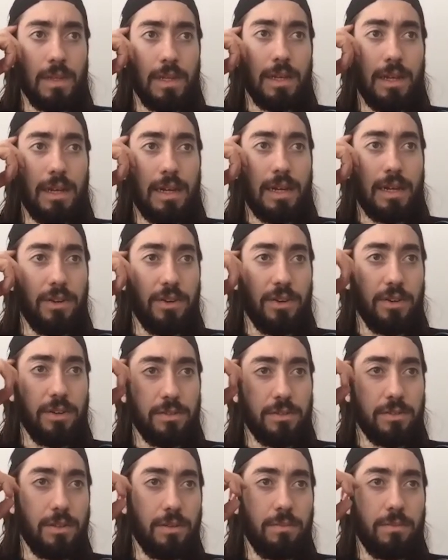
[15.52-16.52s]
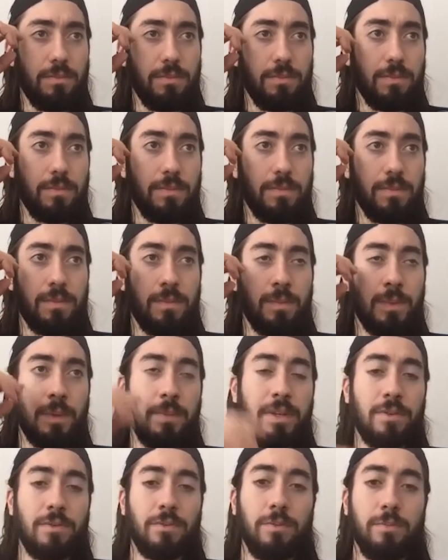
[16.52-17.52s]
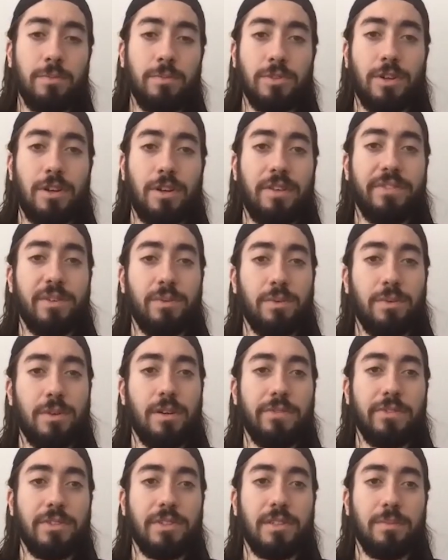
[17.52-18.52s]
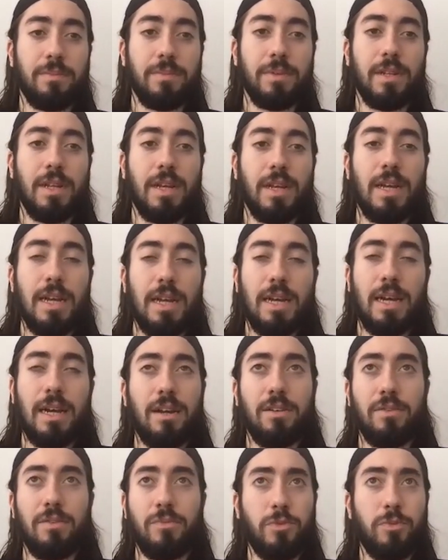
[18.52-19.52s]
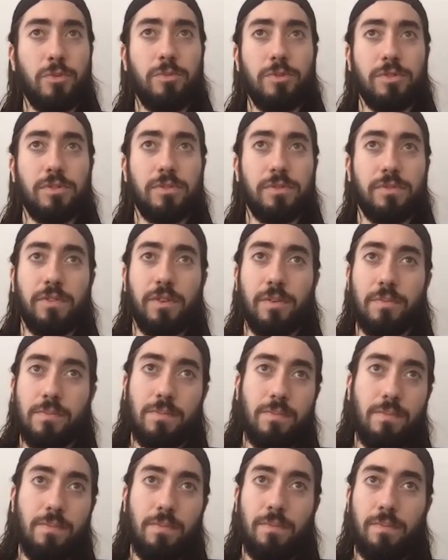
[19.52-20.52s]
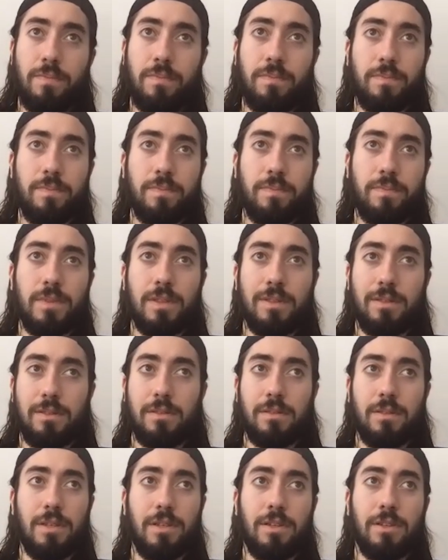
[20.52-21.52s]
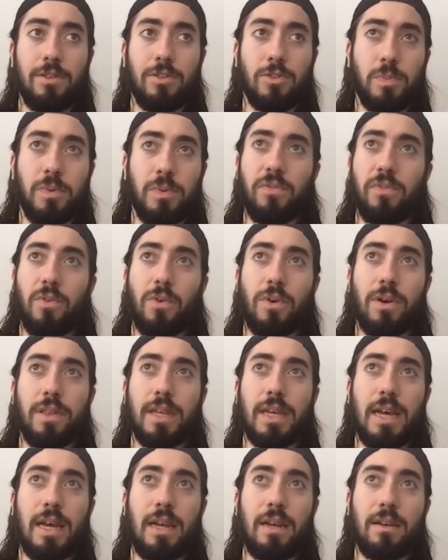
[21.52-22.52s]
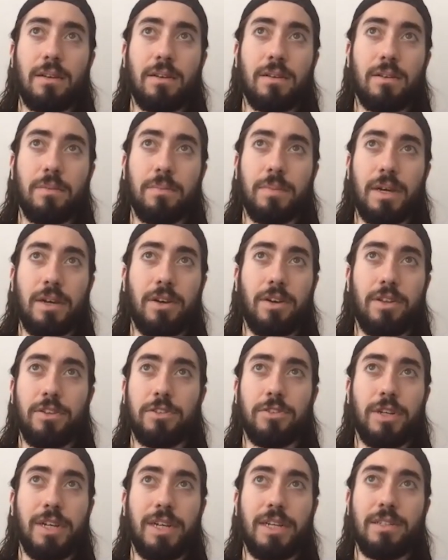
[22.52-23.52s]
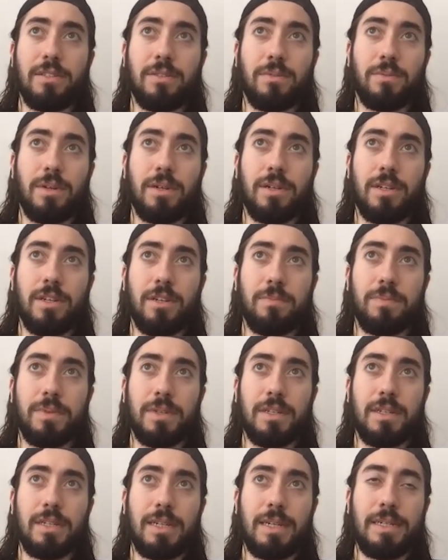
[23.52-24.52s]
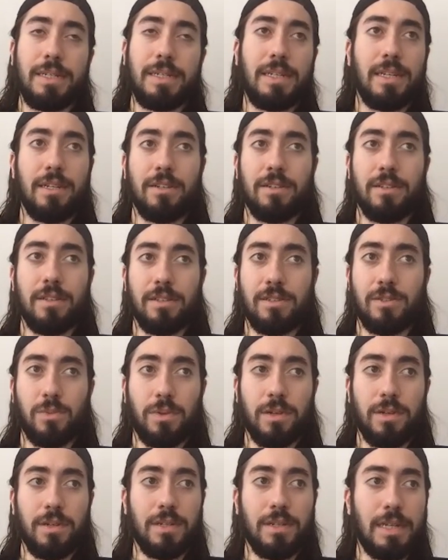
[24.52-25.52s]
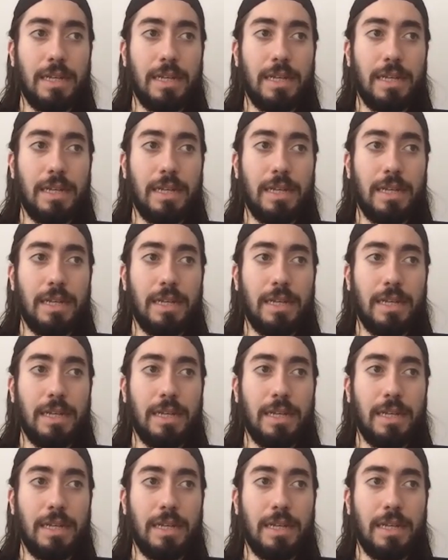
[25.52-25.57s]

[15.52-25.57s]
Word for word: I heard some, I mean, rumors are everywhere, obviously, but yeah. I heard rumors from the years before that about other trades and whatnot, but I didn't hear this one.